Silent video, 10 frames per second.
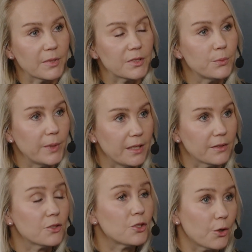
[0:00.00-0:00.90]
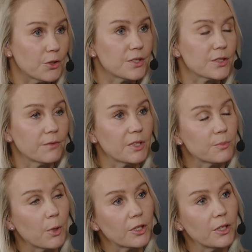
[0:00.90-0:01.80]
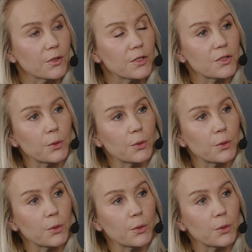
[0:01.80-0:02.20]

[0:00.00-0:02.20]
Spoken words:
between charges of the smart glasses.